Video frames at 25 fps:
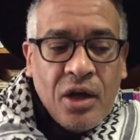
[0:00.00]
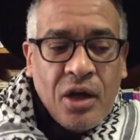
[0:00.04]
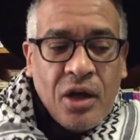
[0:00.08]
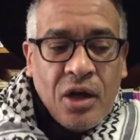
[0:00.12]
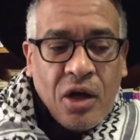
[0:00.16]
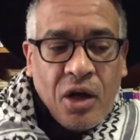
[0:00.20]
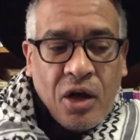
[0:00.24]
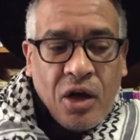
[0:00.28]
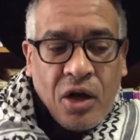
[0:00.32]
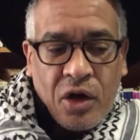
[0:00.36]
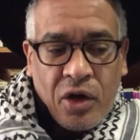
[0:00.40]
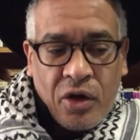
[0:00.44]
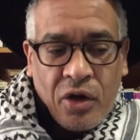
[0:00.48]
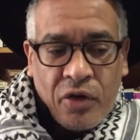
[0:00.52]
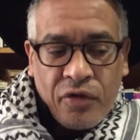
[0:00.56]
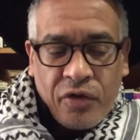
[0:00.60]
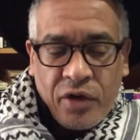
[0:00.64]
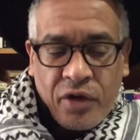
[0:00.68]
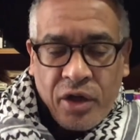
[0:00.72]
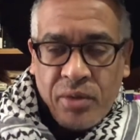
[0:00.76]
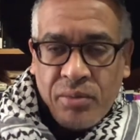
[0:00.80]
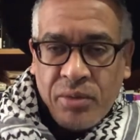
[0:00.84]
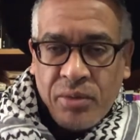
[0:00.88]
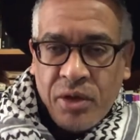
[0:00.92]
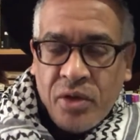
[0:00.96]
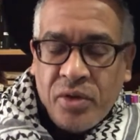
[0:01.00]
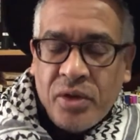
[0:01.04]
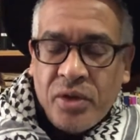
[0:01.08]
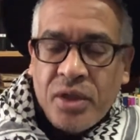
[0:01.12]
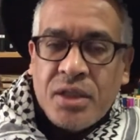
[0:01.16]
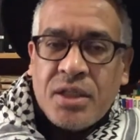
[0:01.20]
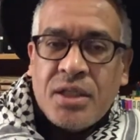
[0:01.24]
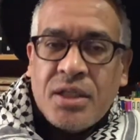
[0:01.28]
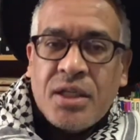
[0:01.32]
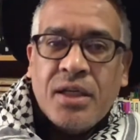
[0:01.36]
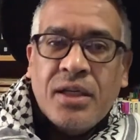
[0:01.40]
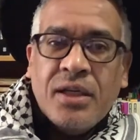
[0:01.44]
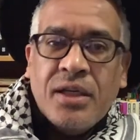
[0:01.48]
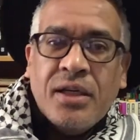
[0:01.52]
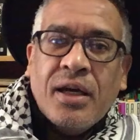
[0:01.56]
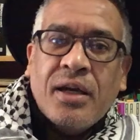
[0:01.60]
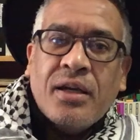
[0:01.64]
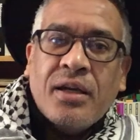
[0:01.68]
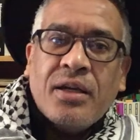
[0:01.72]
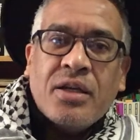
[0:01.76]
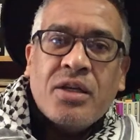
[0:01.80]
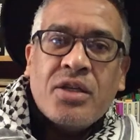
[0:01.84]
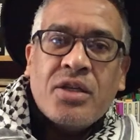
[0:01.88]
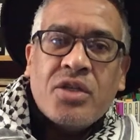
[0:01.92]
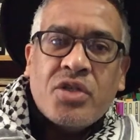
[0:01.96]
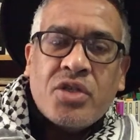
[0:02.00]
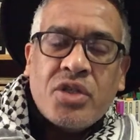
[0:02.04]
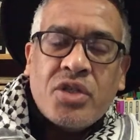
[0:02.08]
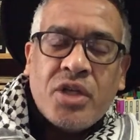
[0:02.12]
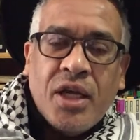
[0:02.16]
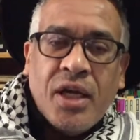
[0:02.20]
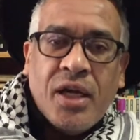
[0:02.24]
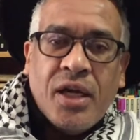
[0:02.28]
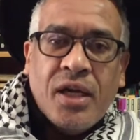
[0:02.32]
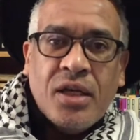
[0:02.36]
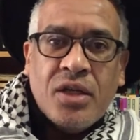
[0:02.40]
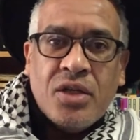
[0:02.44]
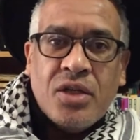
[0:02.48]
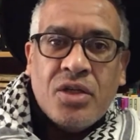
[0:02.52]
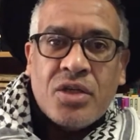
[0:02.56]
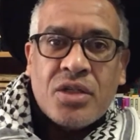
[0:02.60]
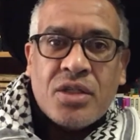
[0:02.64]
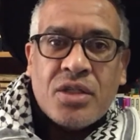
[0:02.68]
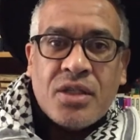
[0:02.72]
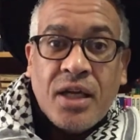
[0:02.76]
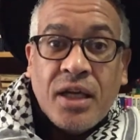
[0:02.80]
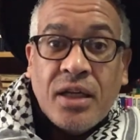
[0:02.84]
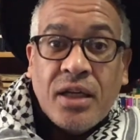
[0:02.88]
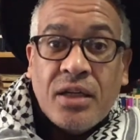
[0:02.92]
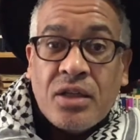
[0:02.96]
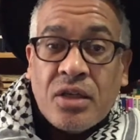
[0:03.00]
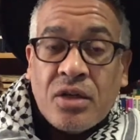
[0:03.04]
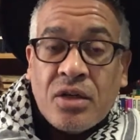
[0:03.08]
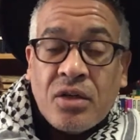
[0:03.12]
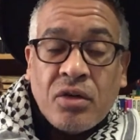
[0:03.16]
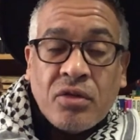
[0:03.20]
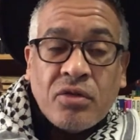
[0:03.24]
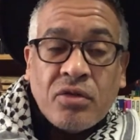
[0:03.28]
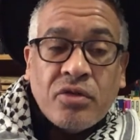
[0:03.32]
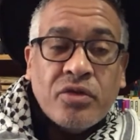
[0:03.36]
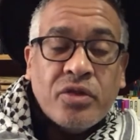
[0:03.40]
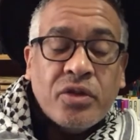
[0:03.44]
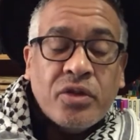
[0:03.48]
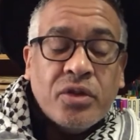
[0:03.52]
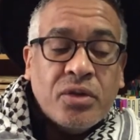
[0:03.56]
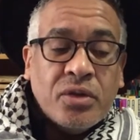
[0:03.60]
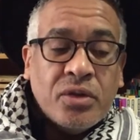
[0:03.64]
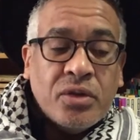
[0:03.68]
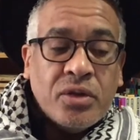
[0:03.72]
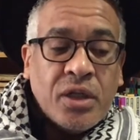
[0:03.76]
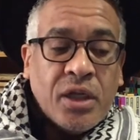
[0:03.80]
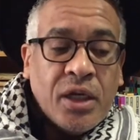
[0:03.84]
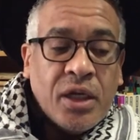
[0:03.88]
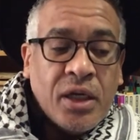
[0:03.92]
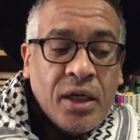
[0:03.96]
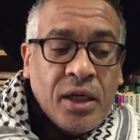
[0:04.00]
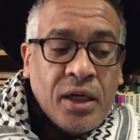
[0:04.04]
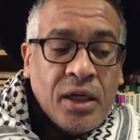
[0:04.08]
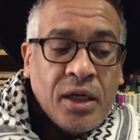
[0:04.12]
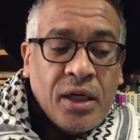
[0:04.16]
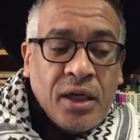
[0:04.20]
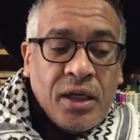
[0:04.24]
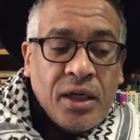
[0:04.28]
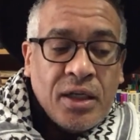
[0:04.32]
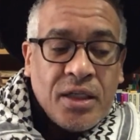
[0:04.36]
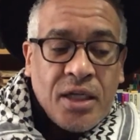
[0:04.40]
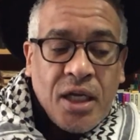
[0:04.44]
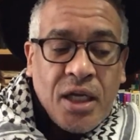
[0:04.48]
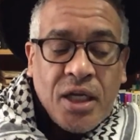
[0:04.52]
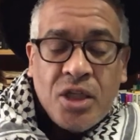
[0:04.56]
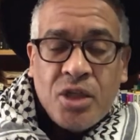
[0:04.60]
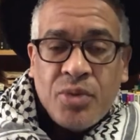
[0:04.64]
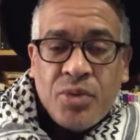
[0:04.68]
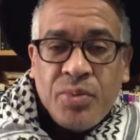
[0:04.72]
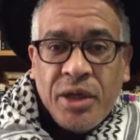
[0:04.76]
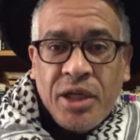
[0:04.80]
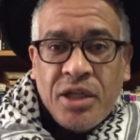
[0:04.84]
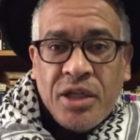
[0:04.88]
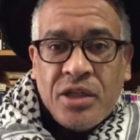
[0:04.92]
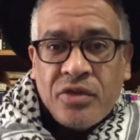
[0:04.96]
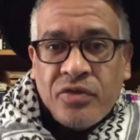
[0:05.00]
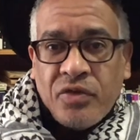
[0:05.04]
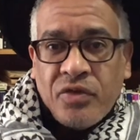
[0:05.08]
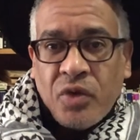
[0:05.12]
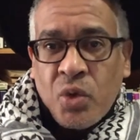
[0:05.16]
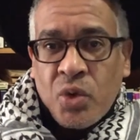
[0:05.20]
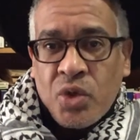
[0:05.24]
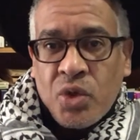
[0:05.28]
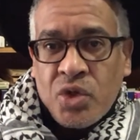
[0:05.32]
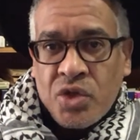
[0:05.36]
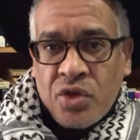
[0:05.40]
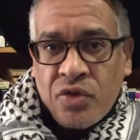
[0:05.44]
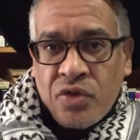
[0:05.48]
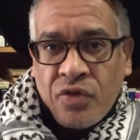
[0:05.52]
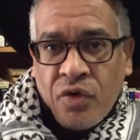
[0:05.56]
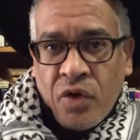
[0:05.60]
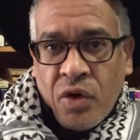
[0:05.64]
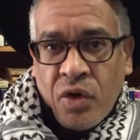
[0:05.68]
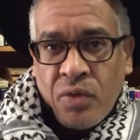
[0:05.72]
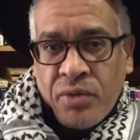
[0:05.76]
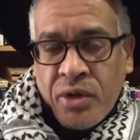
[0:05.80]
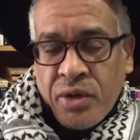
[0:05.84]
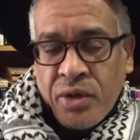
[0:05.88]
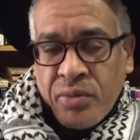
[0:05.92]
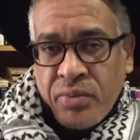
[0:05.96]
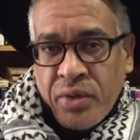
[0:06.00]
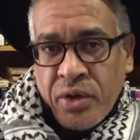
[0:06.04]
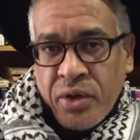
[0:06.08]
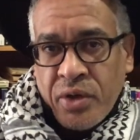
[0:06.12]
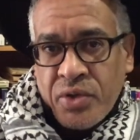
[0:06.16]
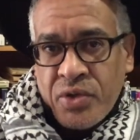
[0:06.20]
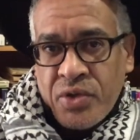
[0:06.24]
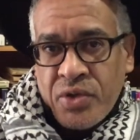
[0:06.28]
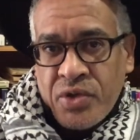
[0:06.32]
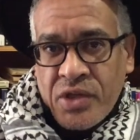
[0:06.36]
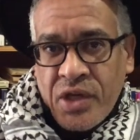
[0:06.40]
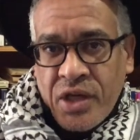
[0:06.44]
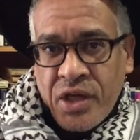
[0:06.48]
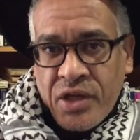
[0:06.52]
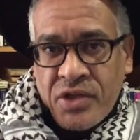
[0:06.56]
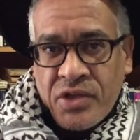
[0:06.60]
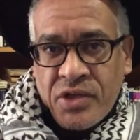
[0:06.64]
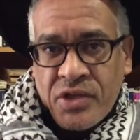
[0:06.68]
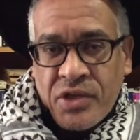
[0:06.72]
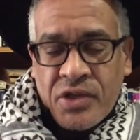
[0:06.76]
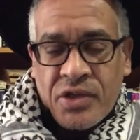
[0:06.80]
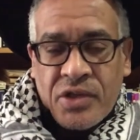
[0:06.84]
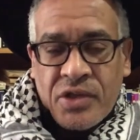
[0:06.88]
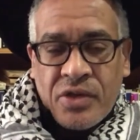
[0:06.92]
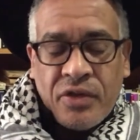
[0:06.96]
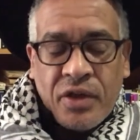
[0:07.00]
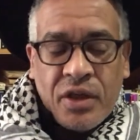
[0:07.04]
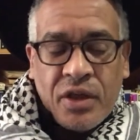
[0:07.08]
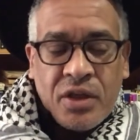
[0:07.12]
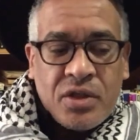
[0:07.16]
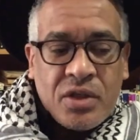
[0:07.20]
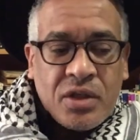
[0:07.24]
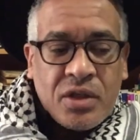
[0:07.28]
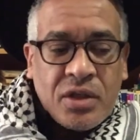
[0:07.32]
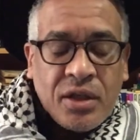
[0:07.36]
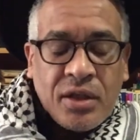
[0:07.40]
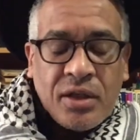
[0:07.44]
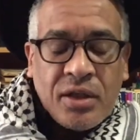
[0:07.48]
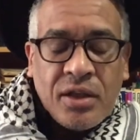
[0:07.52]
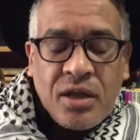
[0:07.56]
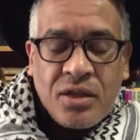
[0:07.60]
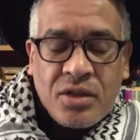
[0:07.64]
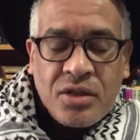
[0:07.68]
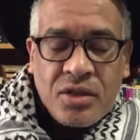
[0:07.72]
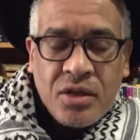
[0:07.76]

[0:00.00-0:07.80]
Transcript: of community and exchange centered on food, tend to be divorced from the processes of history. And that's